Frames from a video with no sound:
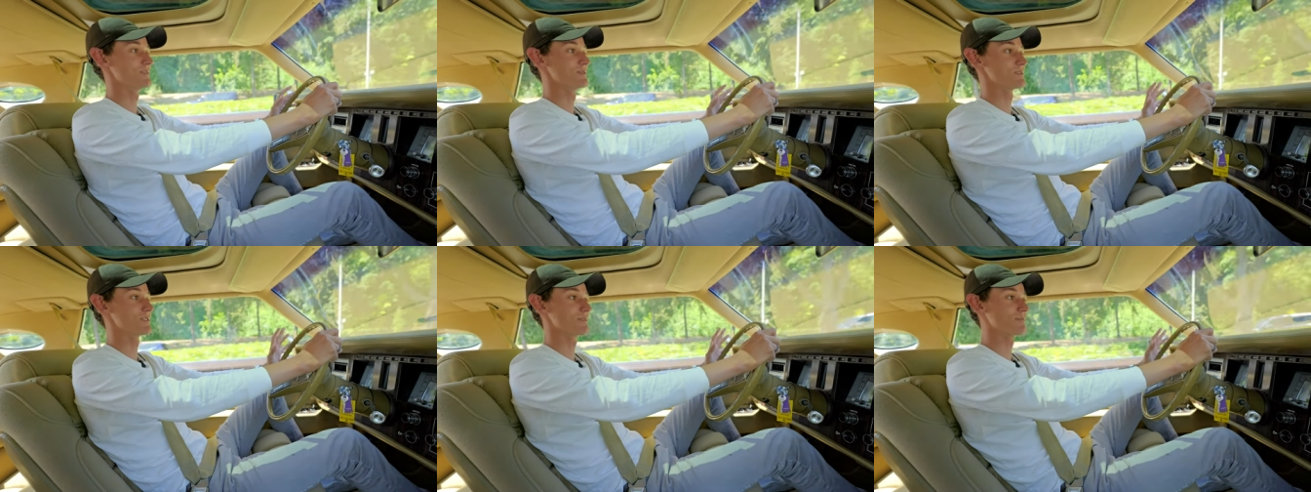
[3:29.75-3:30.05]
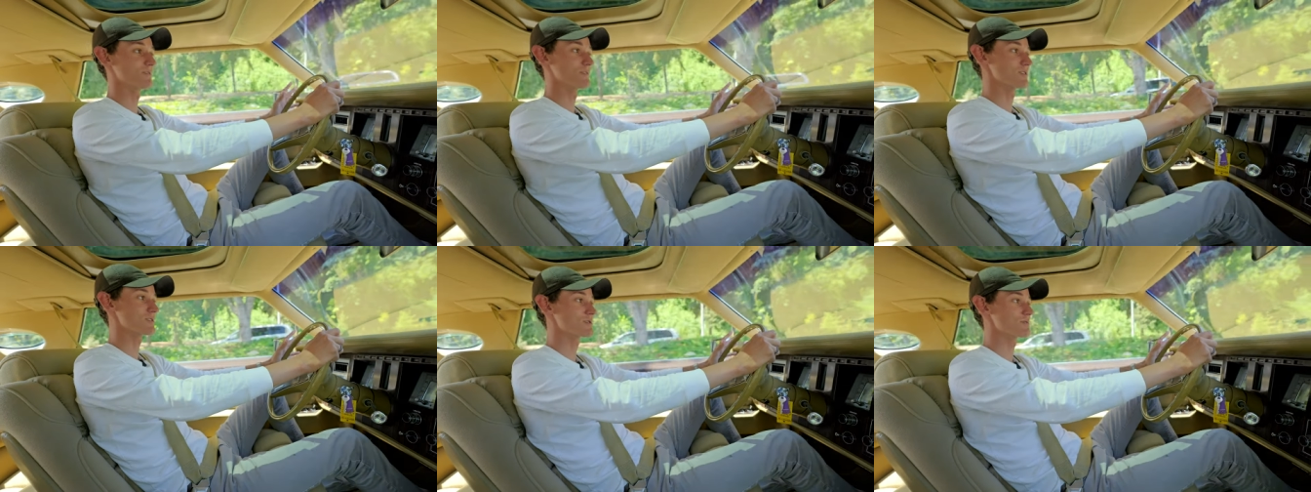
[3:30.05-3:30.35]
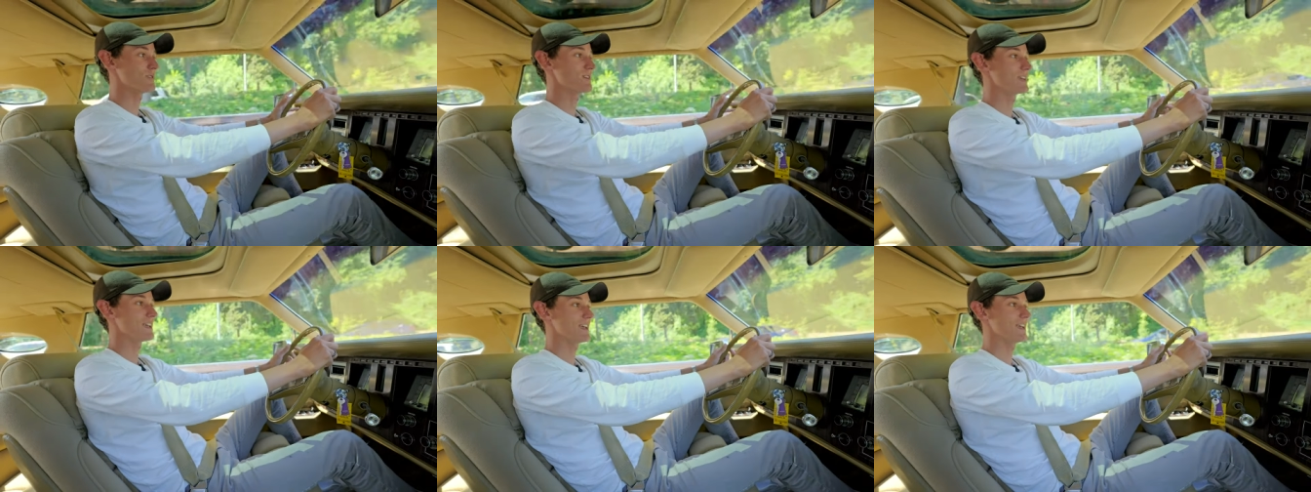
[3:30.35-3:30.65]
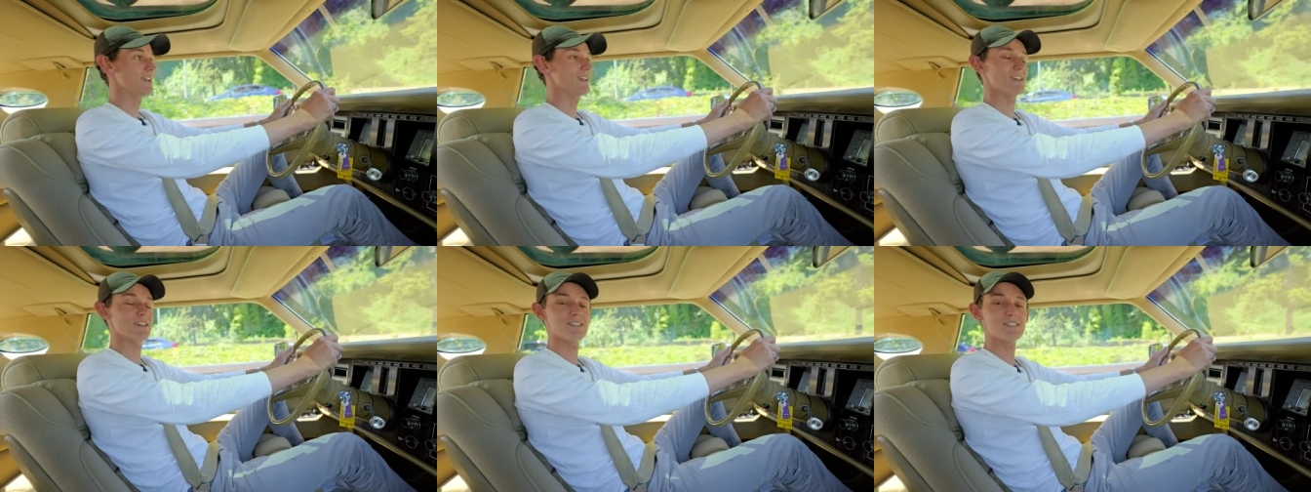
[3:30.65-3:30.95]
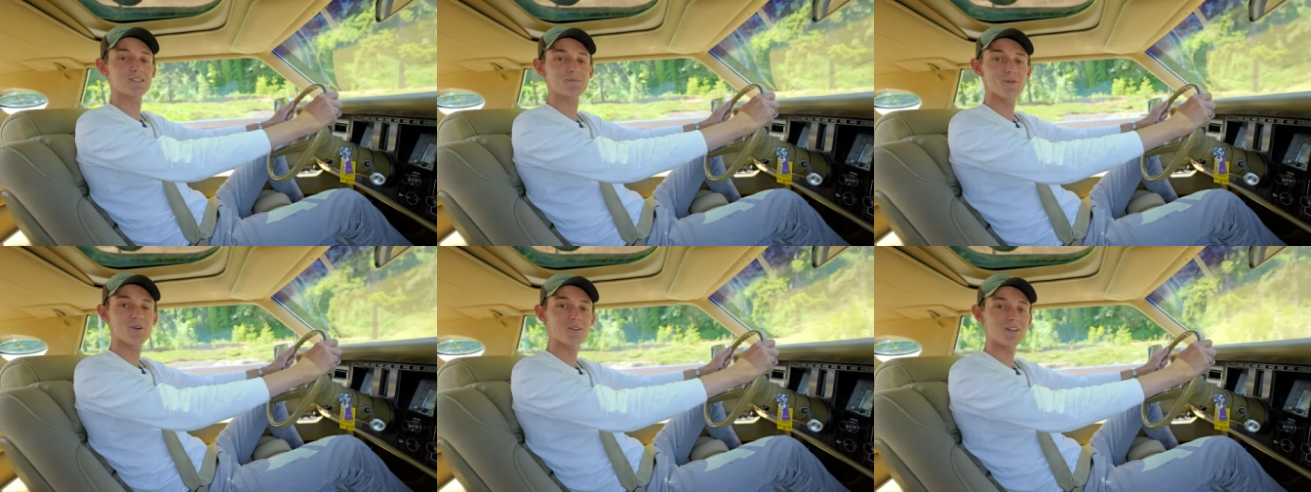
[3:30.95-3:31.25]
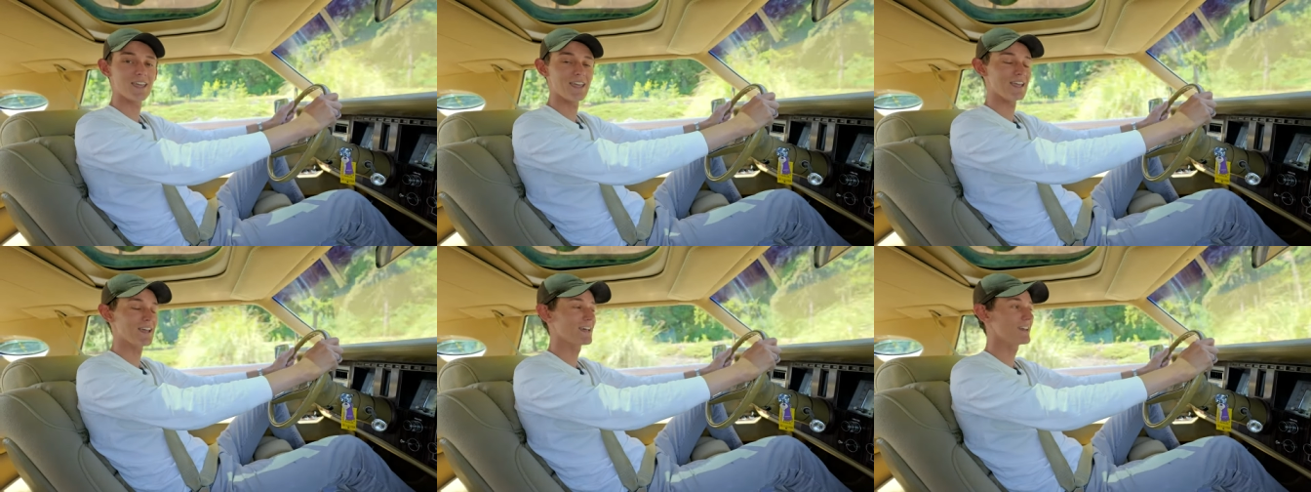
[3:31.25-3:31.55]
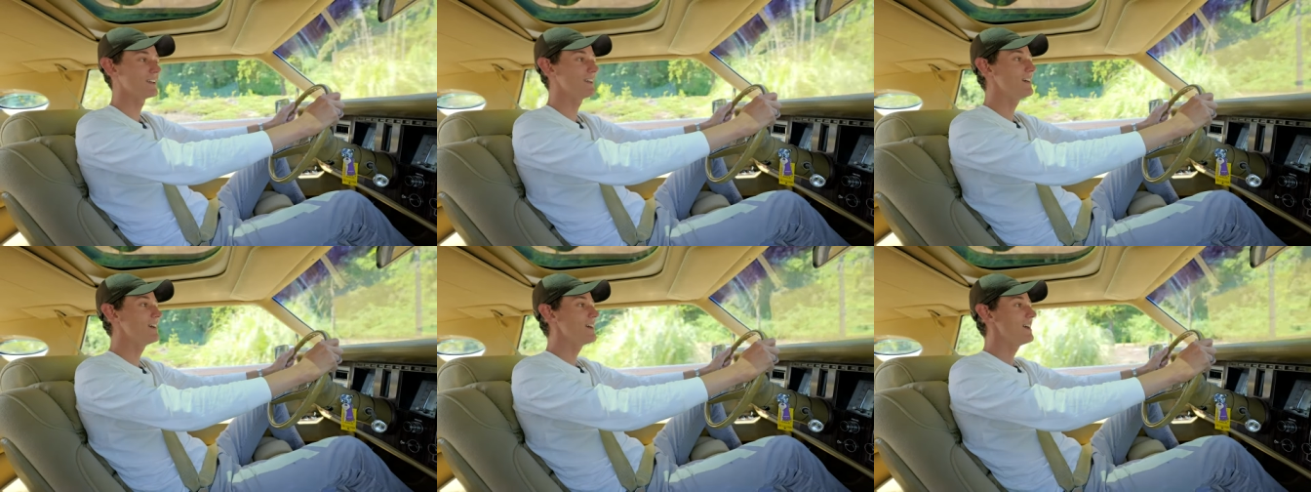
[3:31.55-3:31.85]
It was the first one to hit in
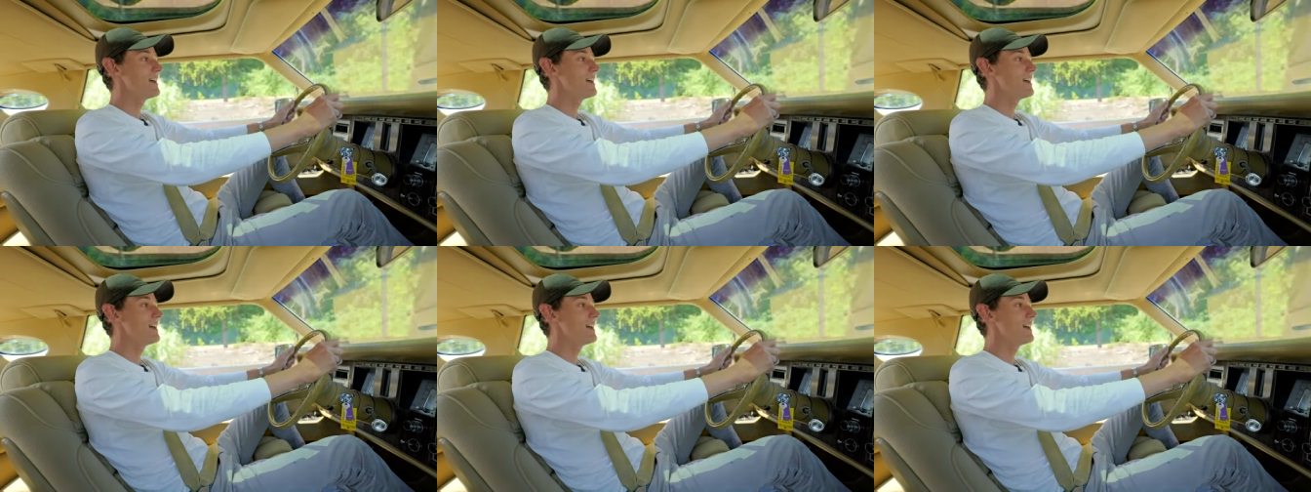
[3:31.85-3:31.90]
Spokane,